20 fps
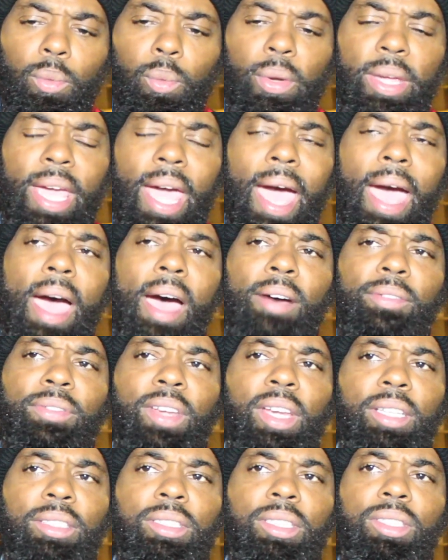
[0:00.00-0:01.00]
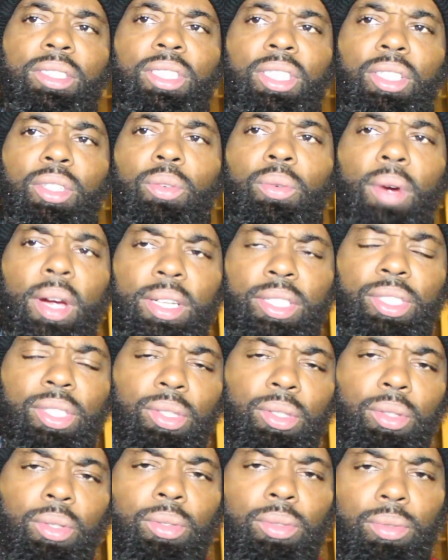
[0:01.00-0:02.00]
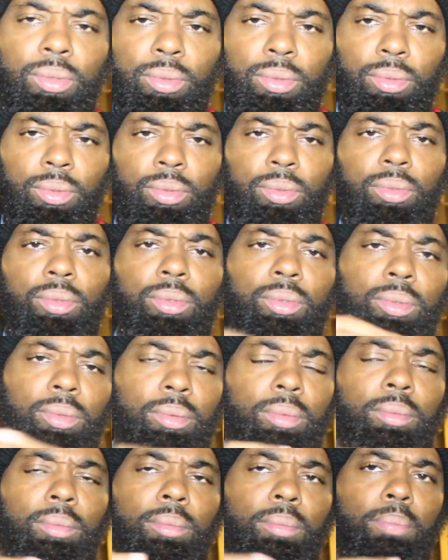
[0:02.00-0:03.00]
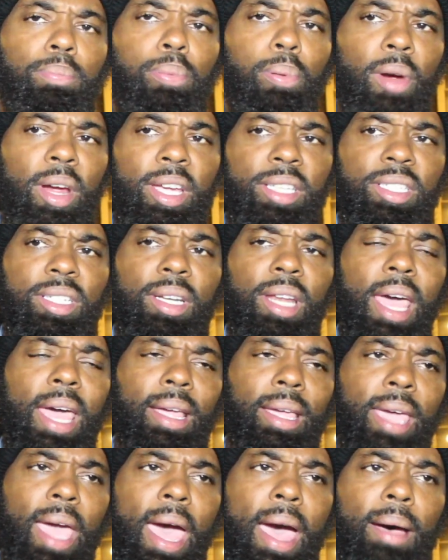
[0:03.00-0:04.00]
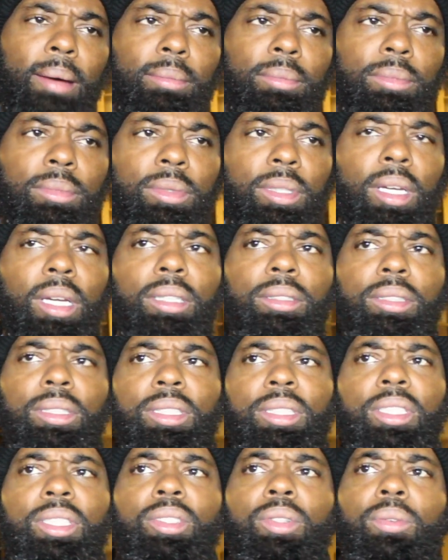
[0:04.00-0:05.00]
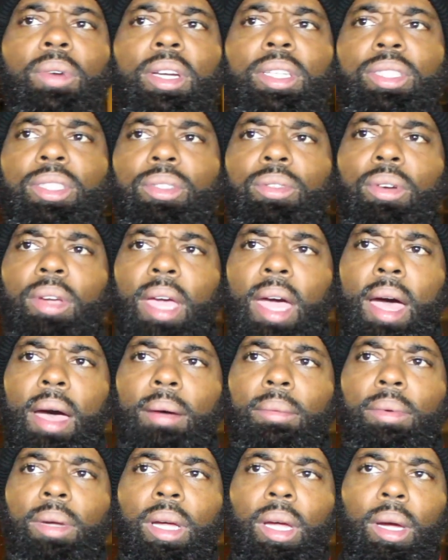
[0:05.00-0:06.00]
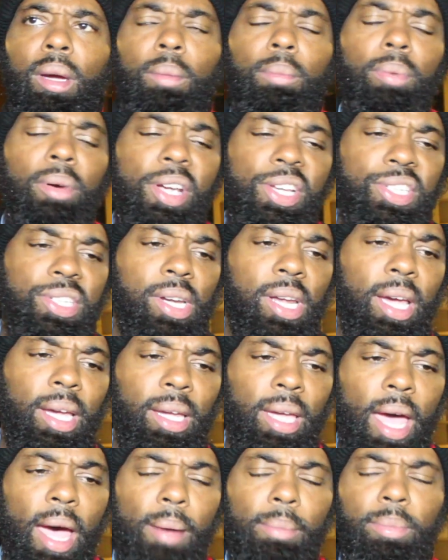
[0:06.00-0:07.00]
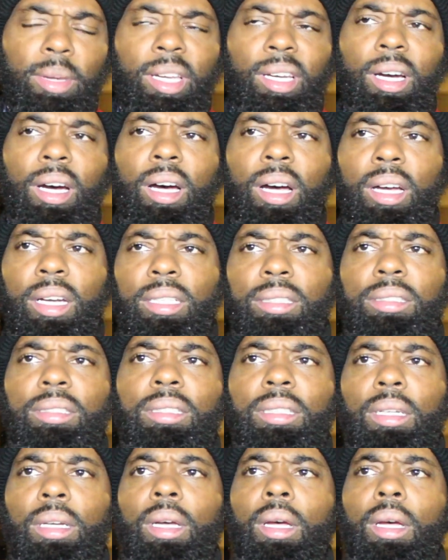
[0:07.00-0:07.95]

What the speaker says: we have intergenerational bridging that gap, the intergenerational gap, bridging that gap, because